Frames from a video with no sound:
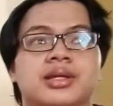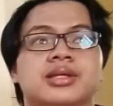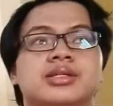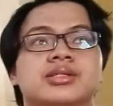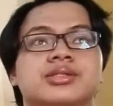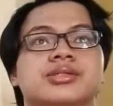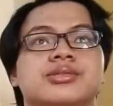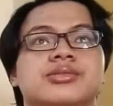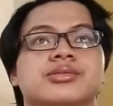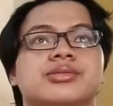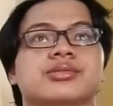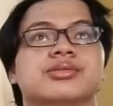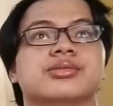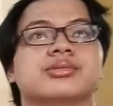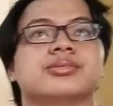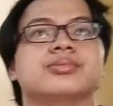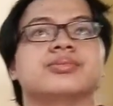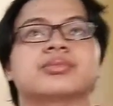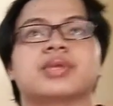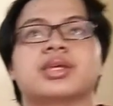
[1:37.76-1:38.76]
So
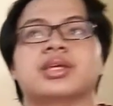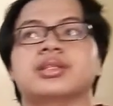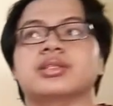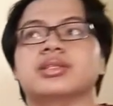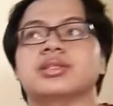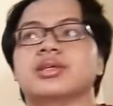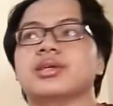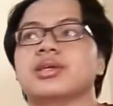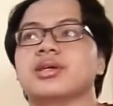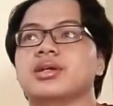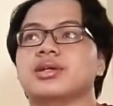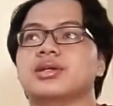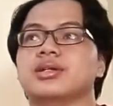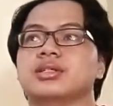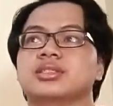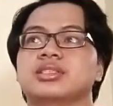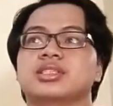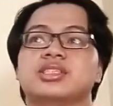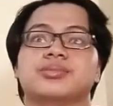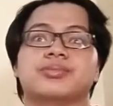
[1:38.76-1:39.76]
in here,
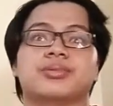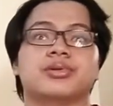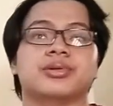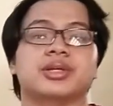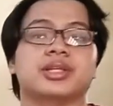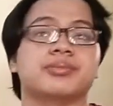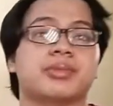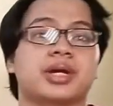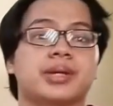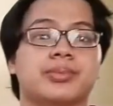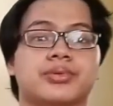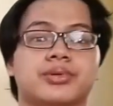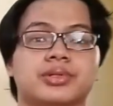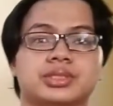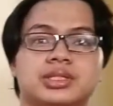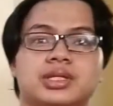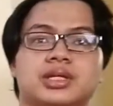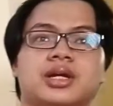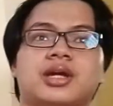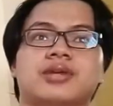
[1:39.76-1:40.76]
in my
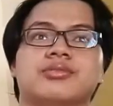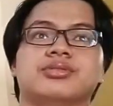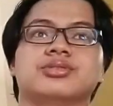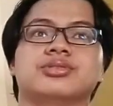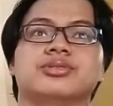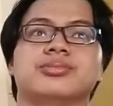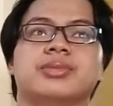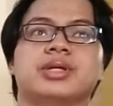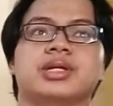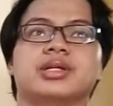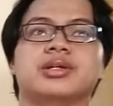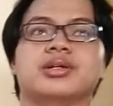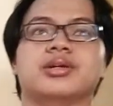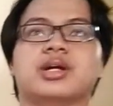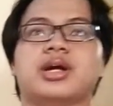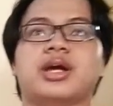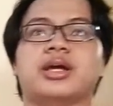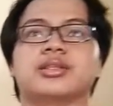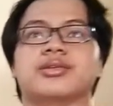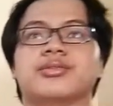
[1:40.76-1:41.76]
project, I want to make a
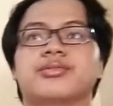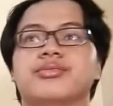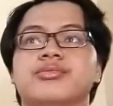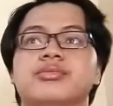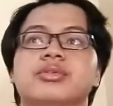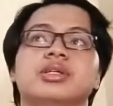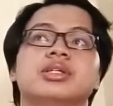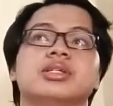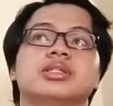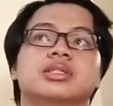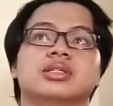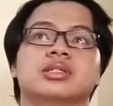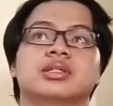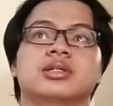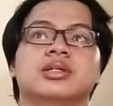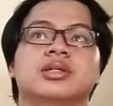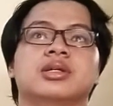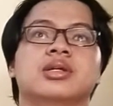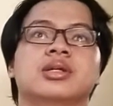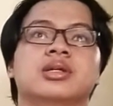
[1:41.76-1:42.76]
kind of wing,
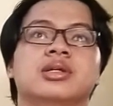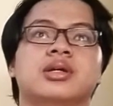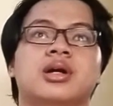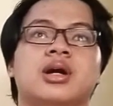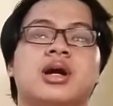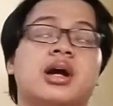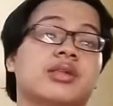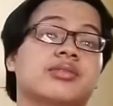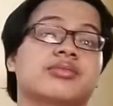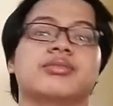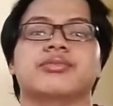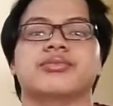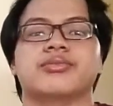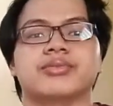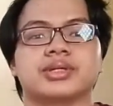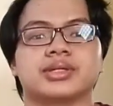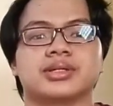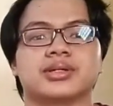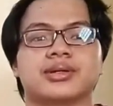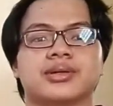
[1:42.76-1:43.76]
half of
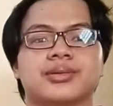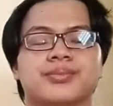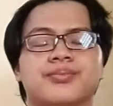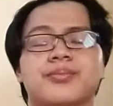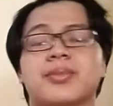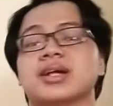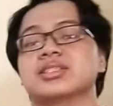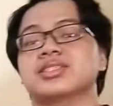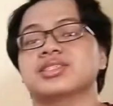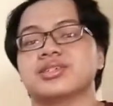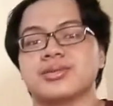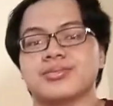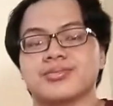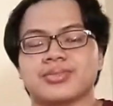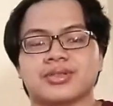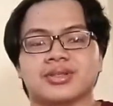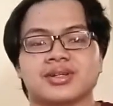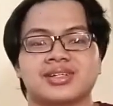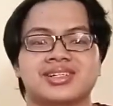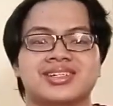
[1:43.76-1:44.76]
wing, much
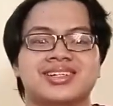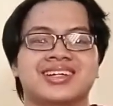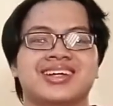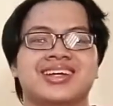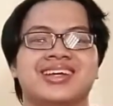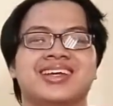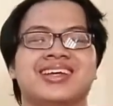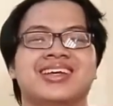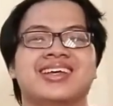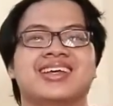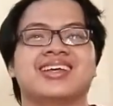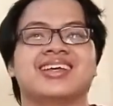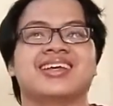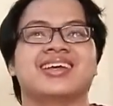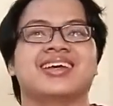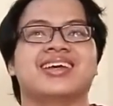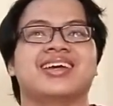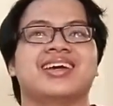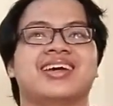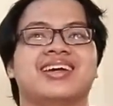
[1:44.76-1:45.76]
simpler.
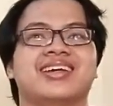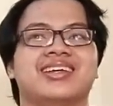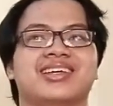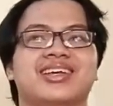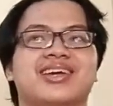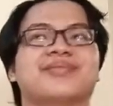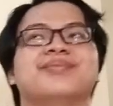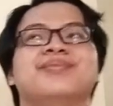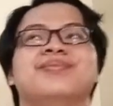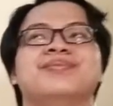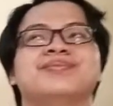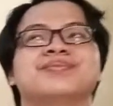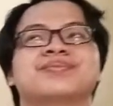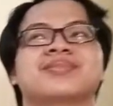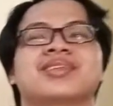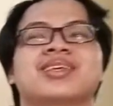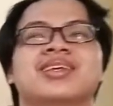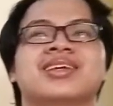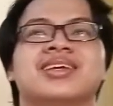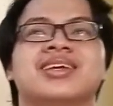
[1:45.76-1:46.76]
Yep.
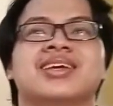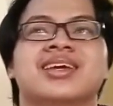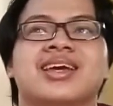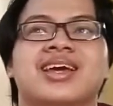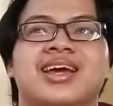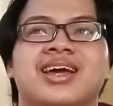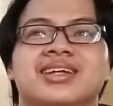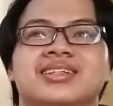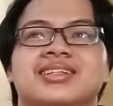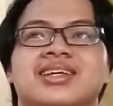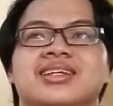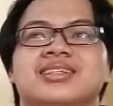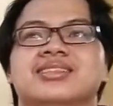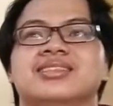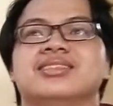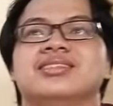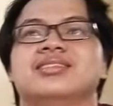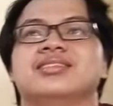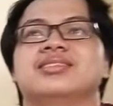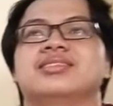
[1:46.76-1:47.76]
And
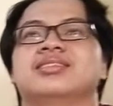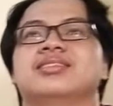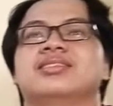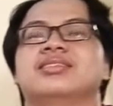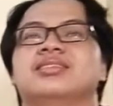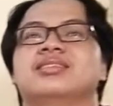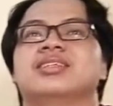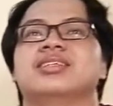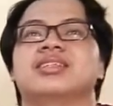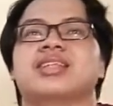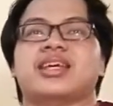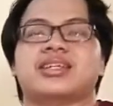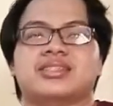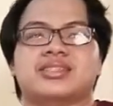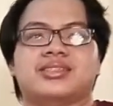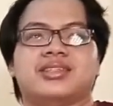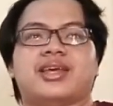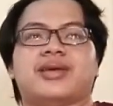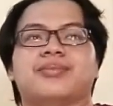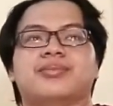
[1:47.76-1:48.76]
then the next
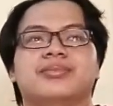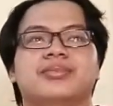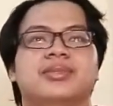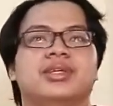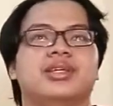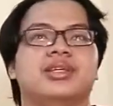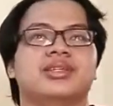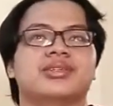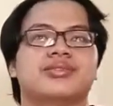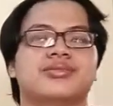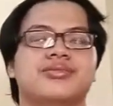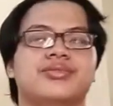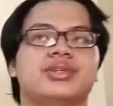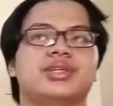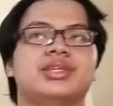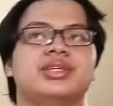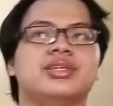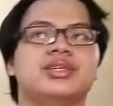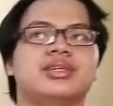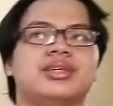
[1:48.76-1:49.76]
step is
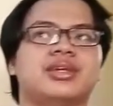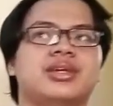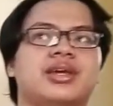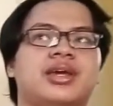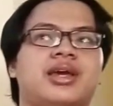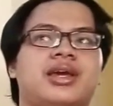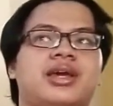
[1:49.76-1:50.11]
we